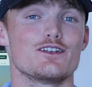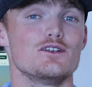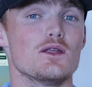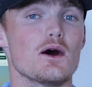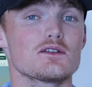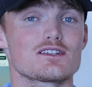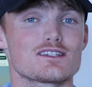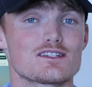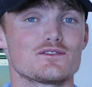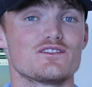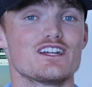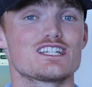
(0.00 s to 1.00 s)
not just
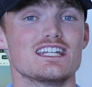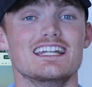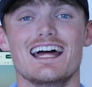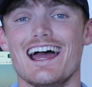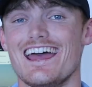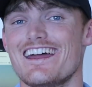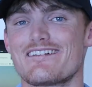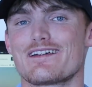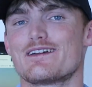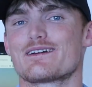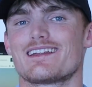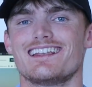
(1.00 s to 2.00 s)
the region and
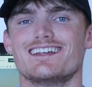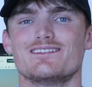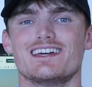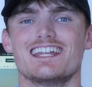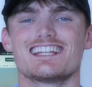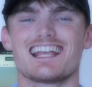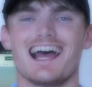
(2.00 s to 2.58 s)
area you're going to live in, is